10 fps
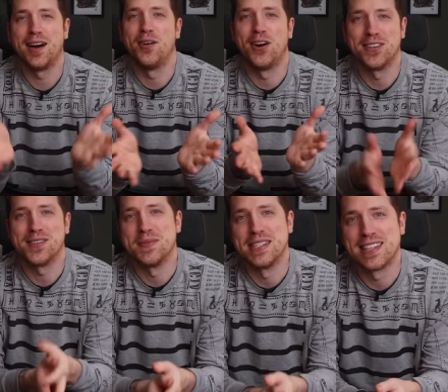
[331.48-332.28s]
How
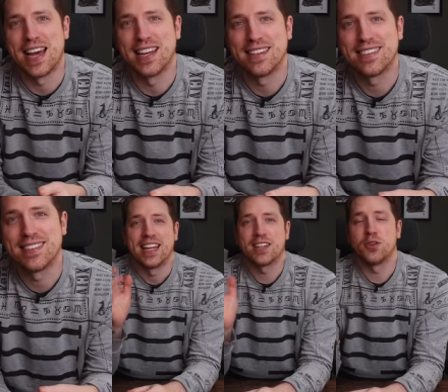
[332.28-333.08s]
awesome is that?
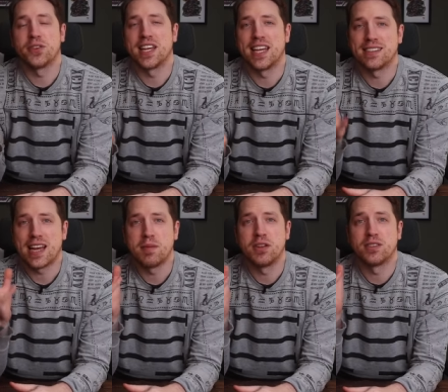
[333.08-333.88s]
And the cool thing is,
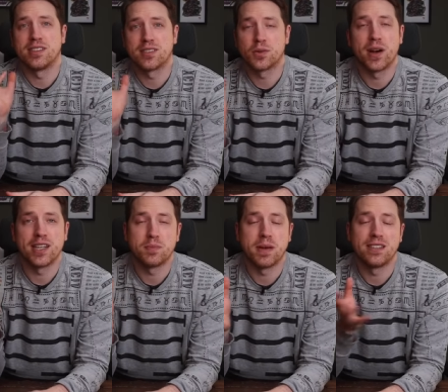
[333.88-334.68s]
I've been using
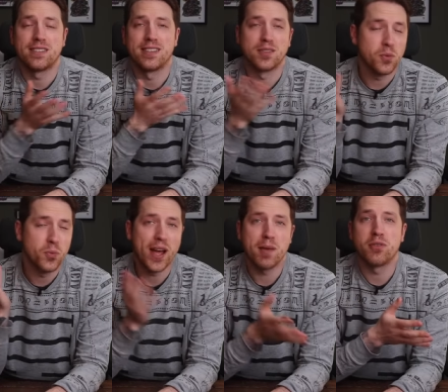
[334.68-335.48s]
Squarespace since
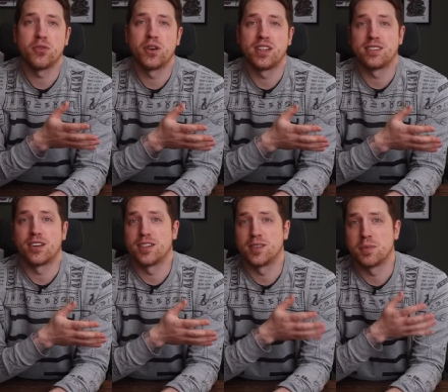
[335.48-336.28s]
way before they
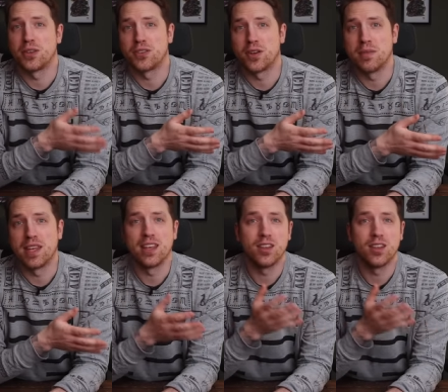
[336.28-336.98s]
started sponsoring me,